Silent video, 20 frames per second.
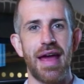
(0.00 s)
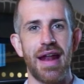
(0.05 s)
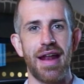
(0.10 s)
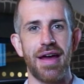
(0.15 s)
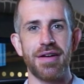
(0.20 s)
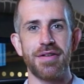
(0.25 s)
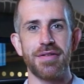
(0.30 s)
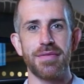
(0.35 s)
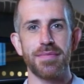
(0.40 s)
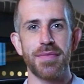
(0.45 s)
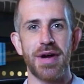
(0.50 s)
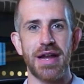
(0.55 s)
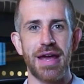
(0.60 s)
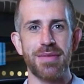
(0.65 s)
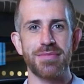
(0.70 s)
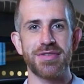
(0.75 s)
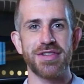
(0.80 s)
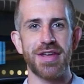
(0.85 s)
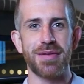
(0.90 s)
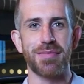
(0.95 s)
Hello, my
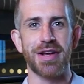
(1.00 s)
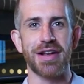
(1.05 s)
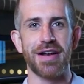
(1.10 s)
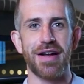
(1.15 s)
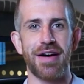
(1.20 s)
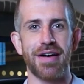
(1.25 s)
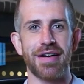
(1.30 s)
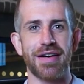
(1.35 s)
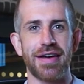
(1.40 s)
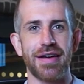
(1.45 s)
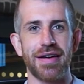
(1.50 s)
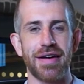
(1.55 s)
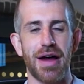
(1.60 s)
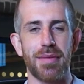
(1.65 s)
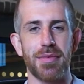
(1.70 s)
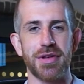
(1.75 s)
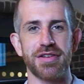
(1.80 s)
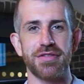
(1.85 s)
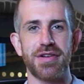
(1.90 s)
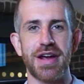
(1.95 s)
name is Tim Clarke.
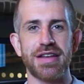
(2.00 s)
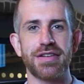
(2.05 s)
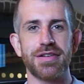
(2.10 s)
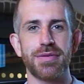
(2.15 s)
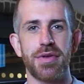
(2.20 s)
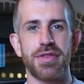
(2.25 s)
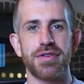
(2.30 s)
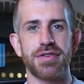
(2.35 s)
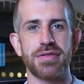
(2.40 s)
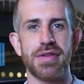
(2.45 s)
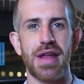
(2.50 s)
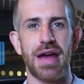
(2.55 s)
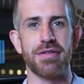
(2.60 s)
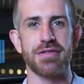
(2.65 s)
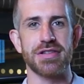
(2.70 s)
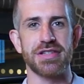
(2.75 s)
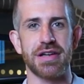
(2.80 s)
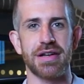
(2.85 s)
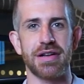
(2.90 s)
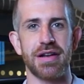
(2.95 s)
I'm a director with
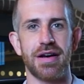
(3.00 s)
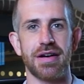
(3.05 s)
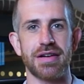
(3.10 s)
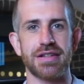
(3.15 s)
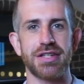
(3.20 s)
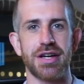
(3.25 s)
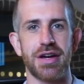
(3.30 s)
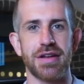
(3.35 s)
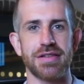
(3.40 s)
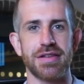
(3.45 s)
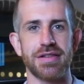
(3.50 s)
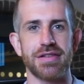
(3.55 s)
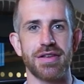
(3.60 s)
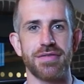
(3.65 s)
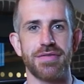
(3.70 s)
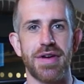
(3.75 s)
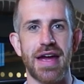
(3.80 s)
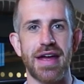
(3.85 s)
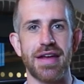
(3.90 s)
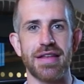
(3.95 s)
Harrison Clarke Chartered
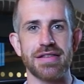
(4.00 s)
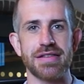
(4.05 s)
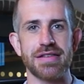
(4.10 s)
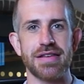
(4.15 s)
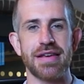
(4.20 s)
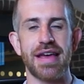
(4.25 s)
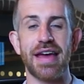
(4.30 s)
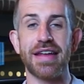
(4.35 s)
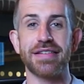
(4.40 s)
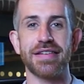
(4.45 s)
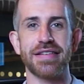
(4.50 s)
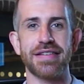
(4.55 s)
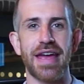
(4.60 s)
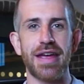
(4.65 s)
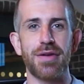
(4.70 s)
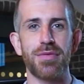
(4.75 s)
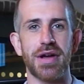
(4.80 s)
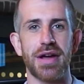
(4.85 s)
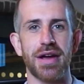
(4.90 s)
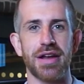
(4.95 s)
Surveyors, and
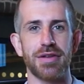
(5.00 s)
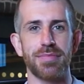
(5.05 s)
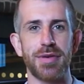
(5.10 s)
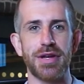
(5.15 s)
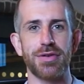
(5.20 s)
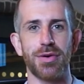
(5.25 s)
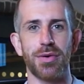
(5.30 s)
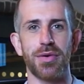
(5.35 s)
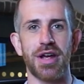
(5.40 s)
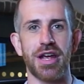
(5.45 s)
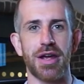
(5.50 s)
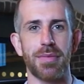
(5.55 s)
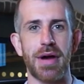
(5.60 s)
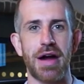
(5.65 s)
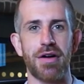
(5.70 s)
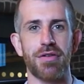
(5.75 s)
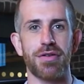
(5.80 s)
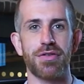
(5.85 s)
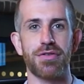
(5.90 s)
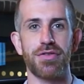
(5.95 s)
today we're going to be talking
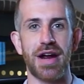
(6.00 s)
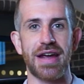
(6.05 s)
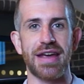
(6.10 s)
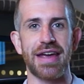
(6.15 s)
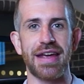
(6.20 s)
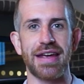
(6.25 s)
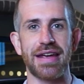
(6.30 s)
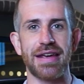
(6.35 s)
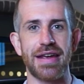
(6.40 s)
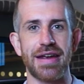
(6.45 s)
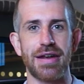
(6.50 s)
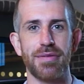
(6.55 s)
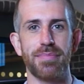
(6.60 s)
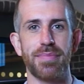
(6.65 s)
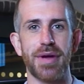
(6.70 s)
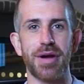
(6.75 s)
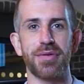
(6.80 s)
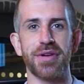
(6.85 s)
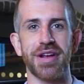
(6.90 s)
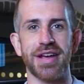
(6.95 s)
about cracking in
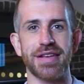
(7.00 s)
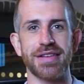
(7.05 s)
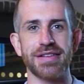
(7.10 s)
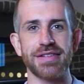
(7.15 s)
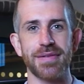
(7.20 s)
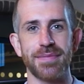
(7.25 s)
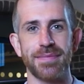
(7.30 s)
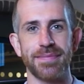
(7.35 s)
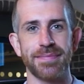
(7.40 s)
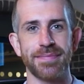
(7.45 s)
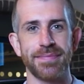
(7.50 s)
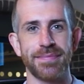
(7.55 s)
buildings.